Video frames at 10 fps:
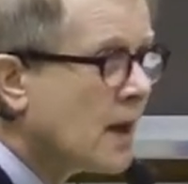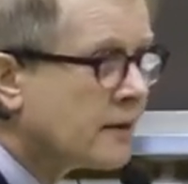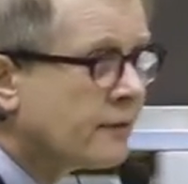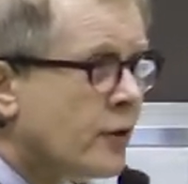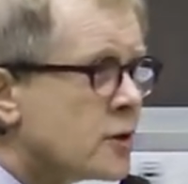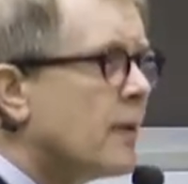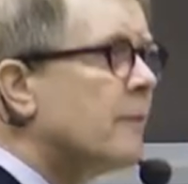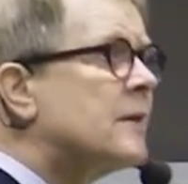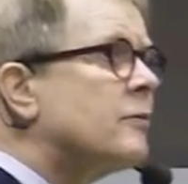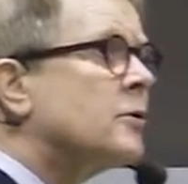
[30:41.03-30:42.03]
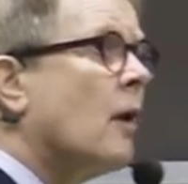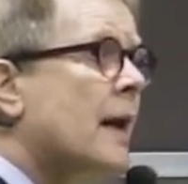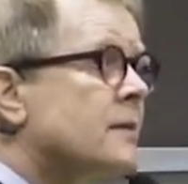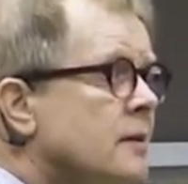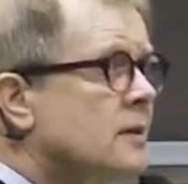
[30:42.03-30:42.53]
The first one, which was a
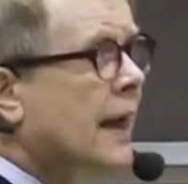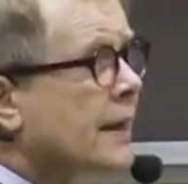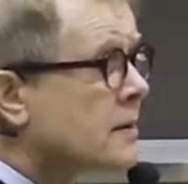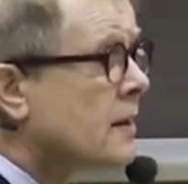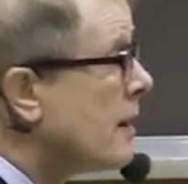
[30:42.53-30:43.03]
license case,